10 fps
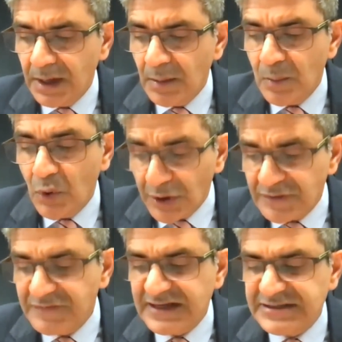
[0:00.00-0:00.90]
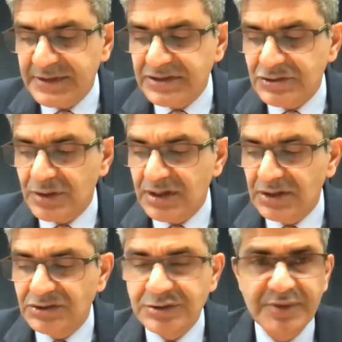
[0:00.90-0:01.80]
More investment is
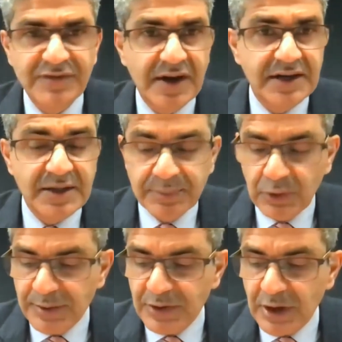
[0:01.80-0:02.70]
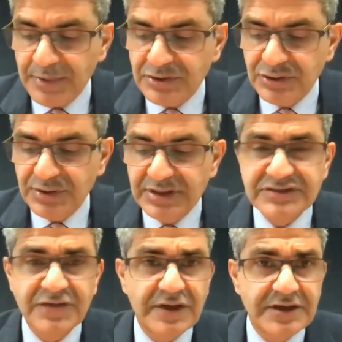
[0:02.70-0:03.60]
critical to providing employment
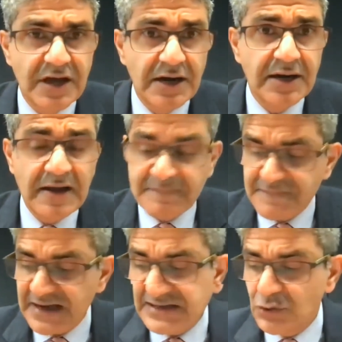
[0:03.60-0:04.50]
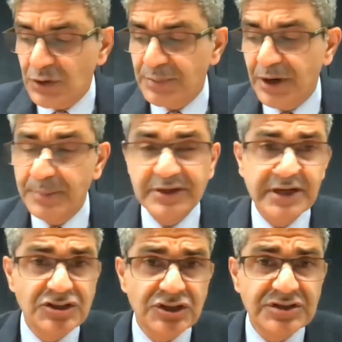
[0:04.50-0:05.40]
opportunities for the young and fast-growing
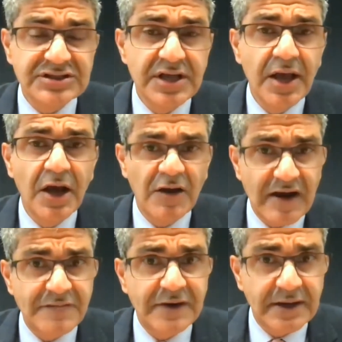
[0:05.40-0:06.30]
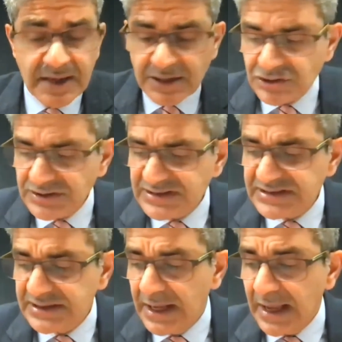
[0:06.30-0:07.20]
populations of African
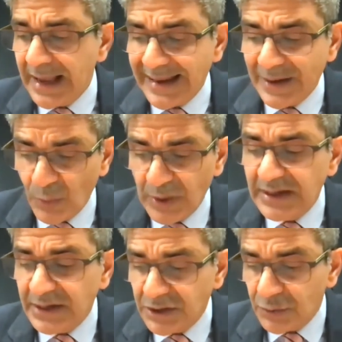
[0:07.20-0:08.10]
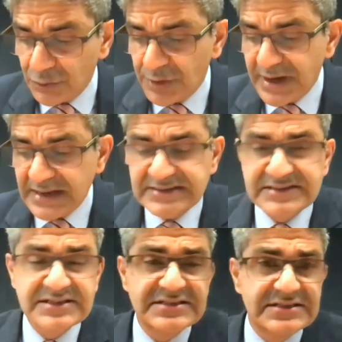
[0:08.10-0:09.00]
nations, and it will create
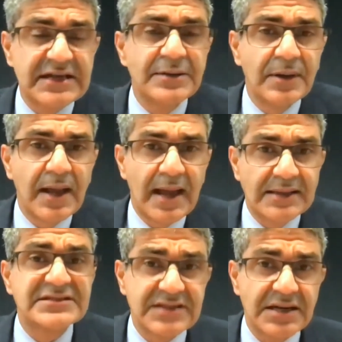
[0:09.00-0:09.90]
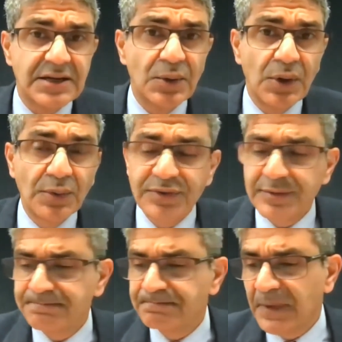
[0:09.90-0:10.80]
sustainable and steady growth.